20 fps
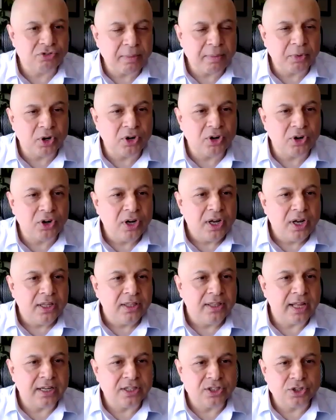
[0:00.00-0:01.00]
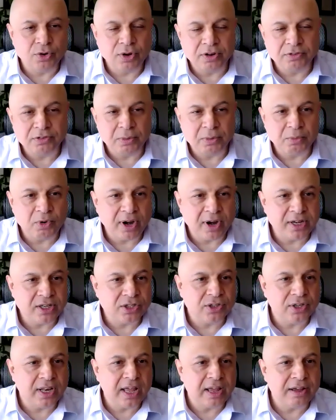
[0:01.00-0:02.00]
a tremor that's going from
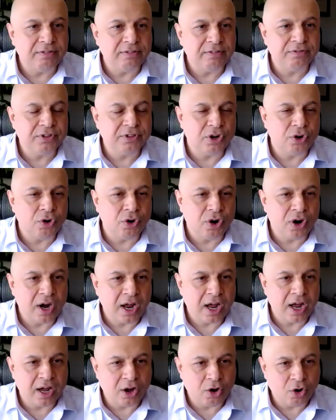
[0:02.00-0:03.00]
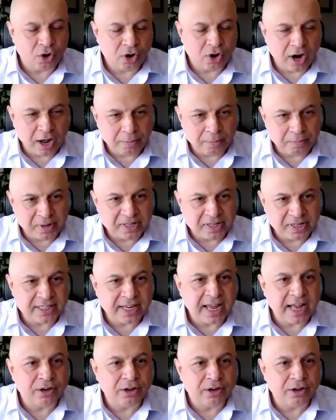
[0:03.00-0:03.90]
right to left or up and